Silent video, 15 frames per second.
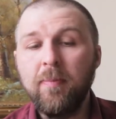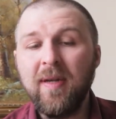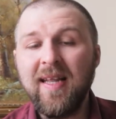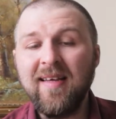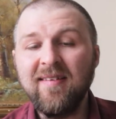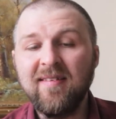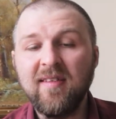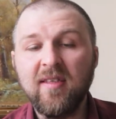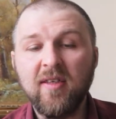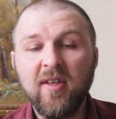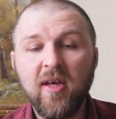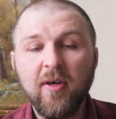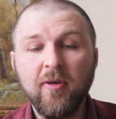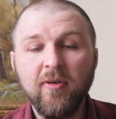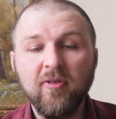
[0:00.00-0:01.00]
Blessed are
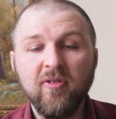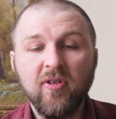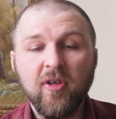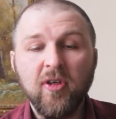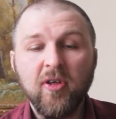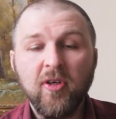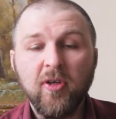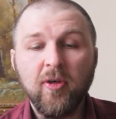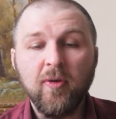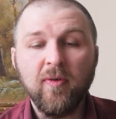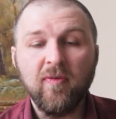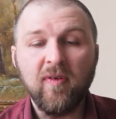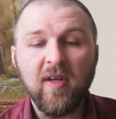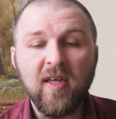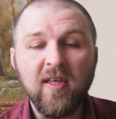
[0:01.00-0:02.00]
those who
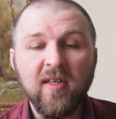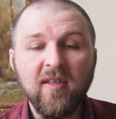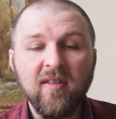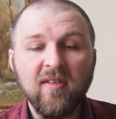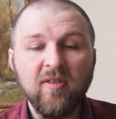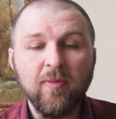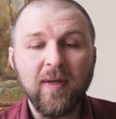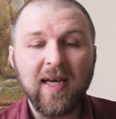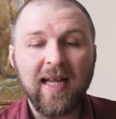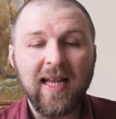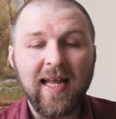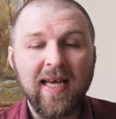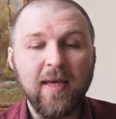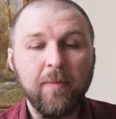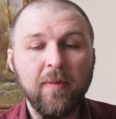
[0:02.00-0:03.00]
have learned to
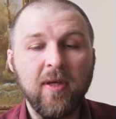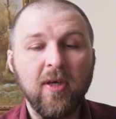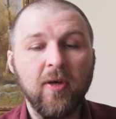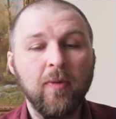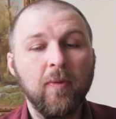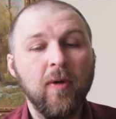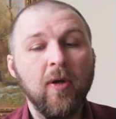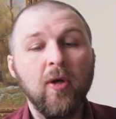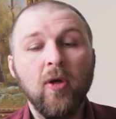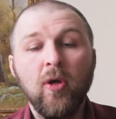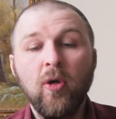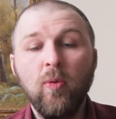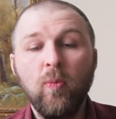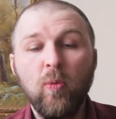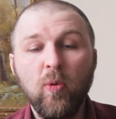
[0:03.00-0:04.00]
acclaim you,
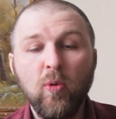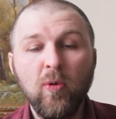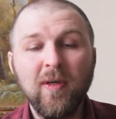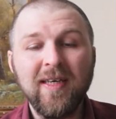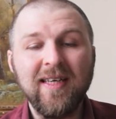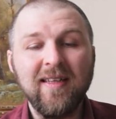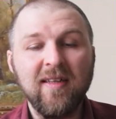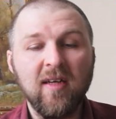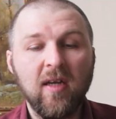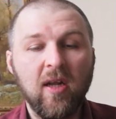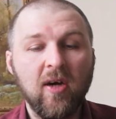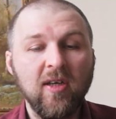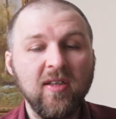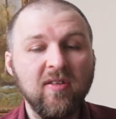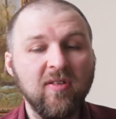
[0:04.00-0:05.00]
who walk in the
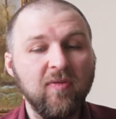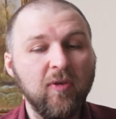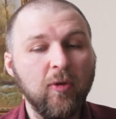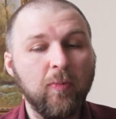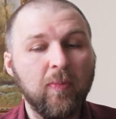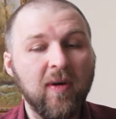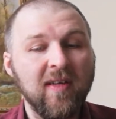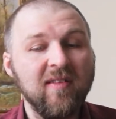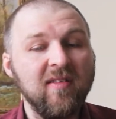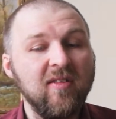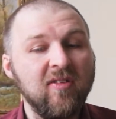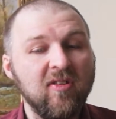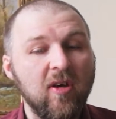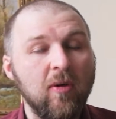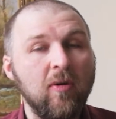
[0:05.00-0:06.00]
light of your
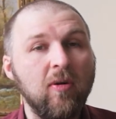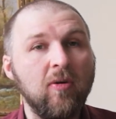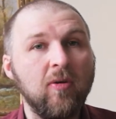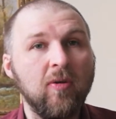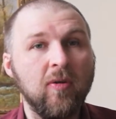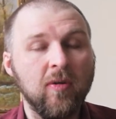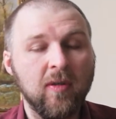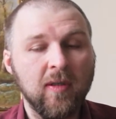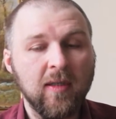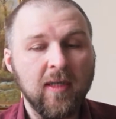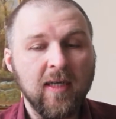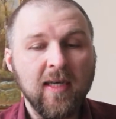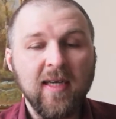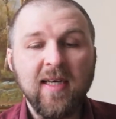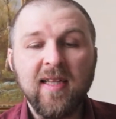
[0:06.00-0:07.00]
presence, O Lord.
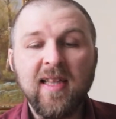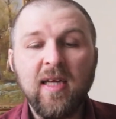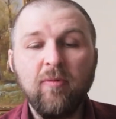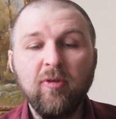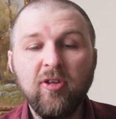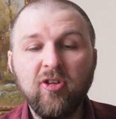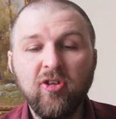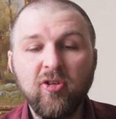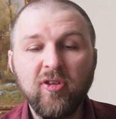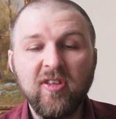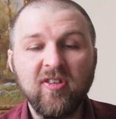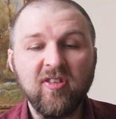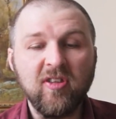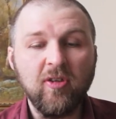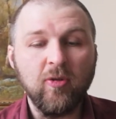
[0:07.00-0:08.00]
They
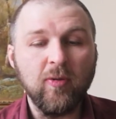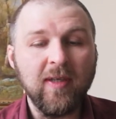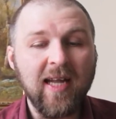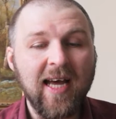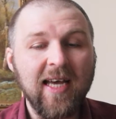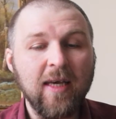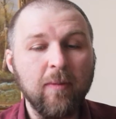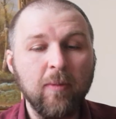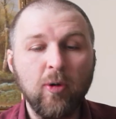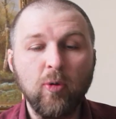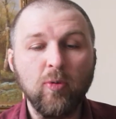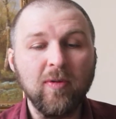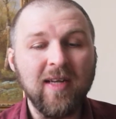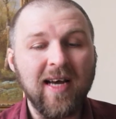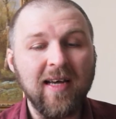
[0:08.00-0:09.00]
rejoice in your name
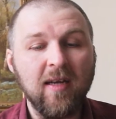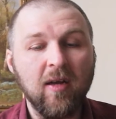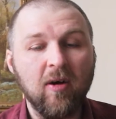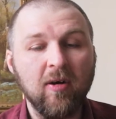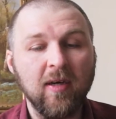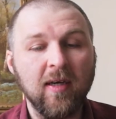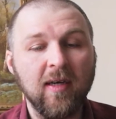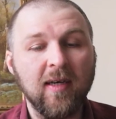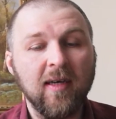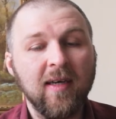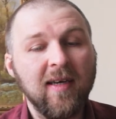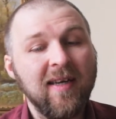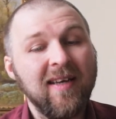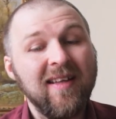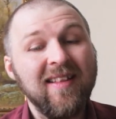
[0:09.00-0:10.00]
all day long.
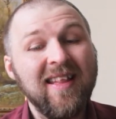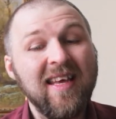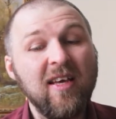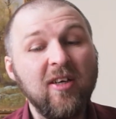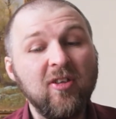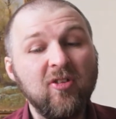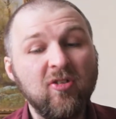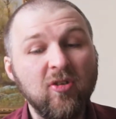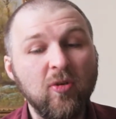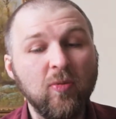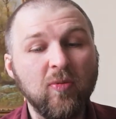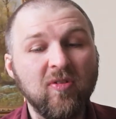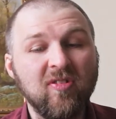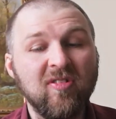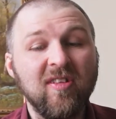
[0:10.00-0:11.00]
They
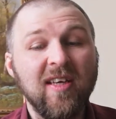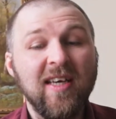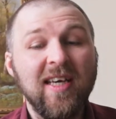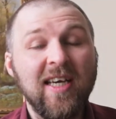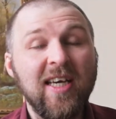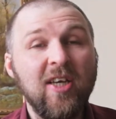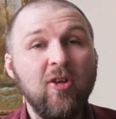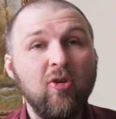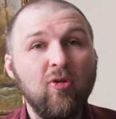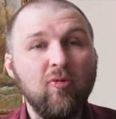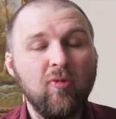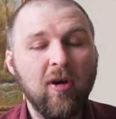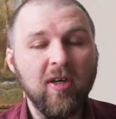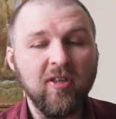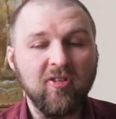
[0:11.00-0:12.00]
exult in your
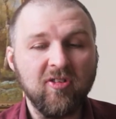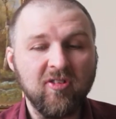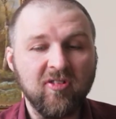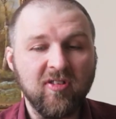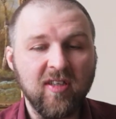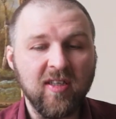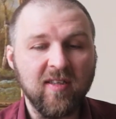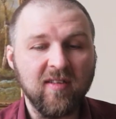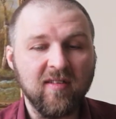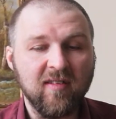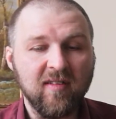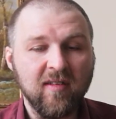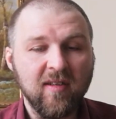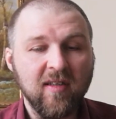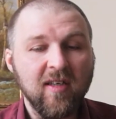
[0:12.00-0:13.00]

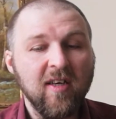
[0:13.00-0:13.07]
righteousness.